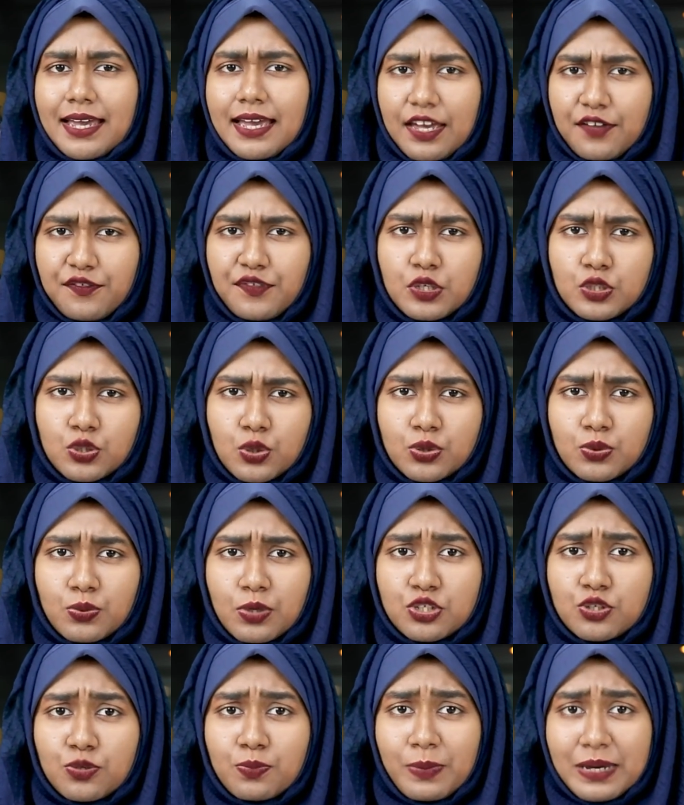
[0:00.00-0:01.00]
If you don't
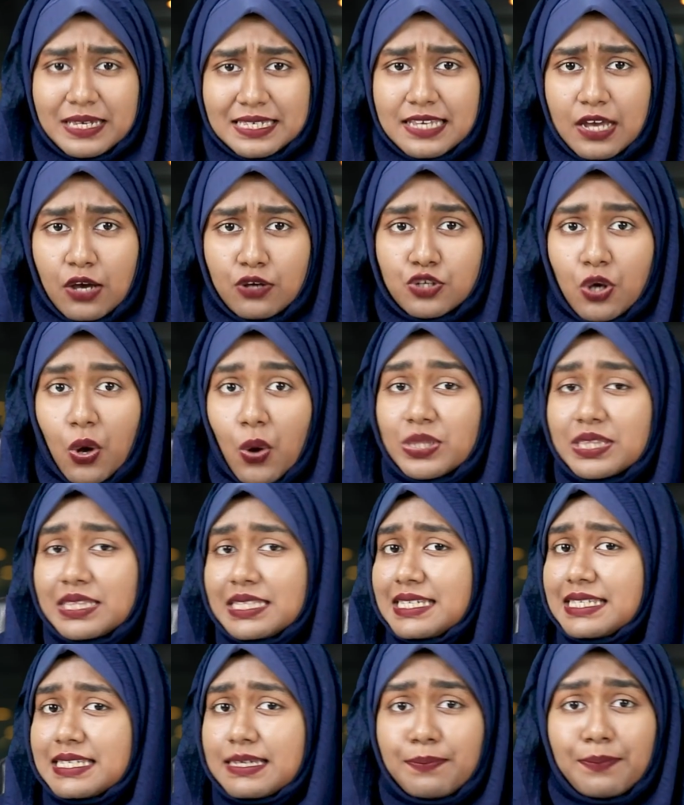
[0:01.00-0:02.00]
want to miss out on
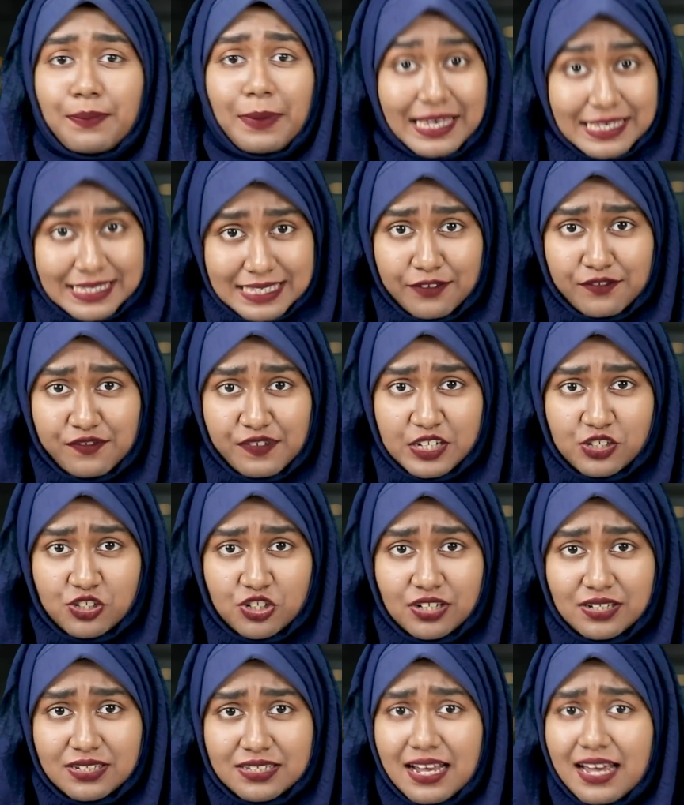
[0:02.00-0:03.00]
these amazing
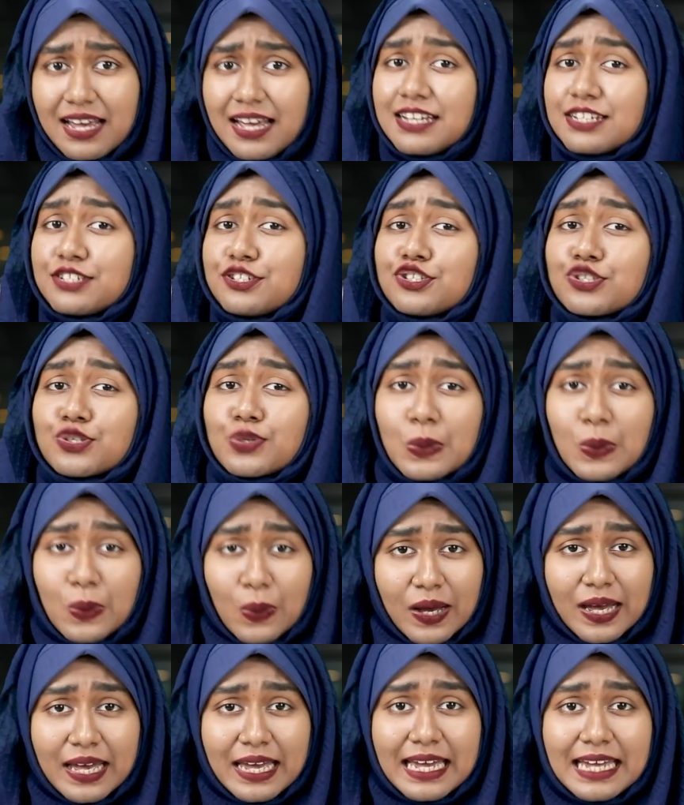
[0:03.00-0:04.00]
features, just
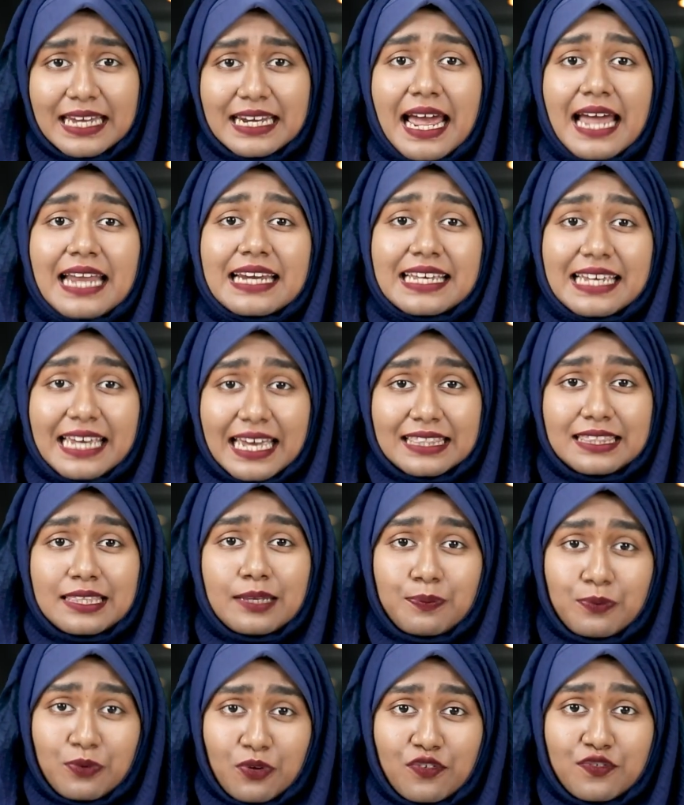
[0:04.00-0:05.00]
go ahead and get the
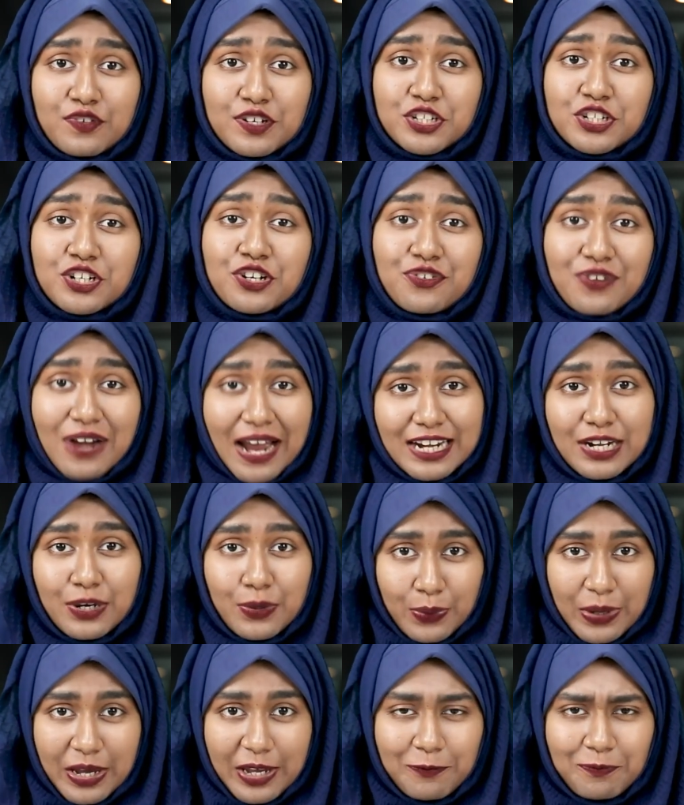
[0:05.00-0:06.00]
Pro version right
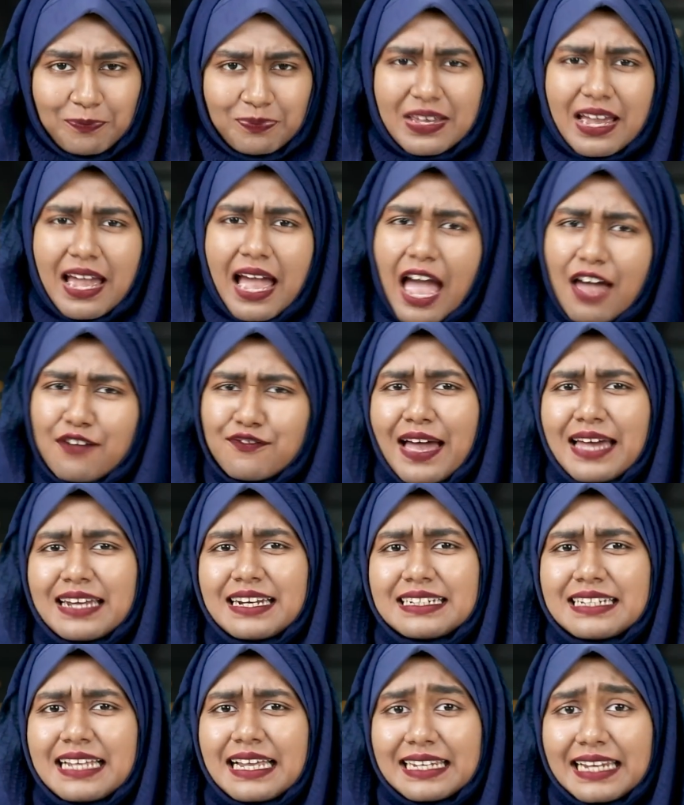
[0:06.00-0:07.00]
away. I've
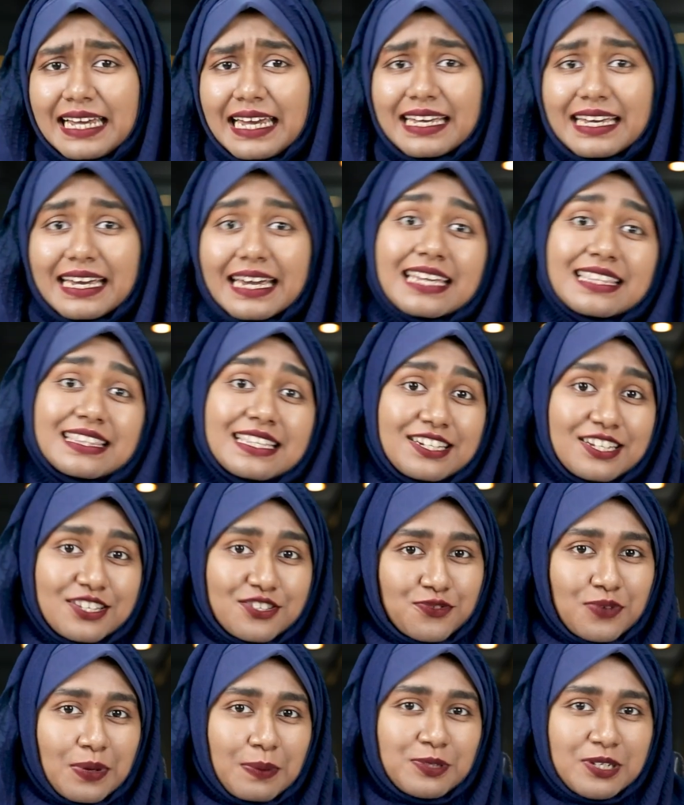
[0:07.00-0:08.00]
added the link in the
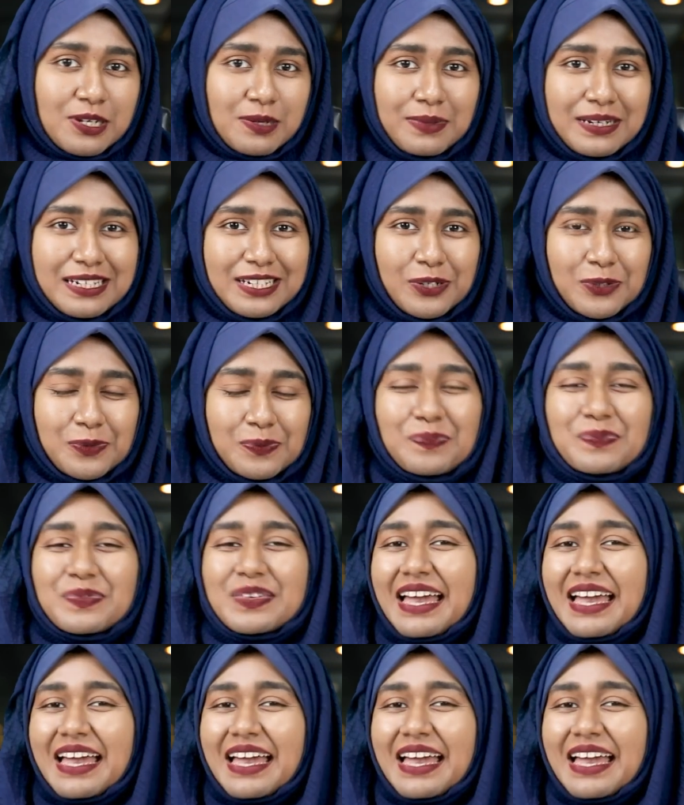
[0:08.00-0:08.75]
description below.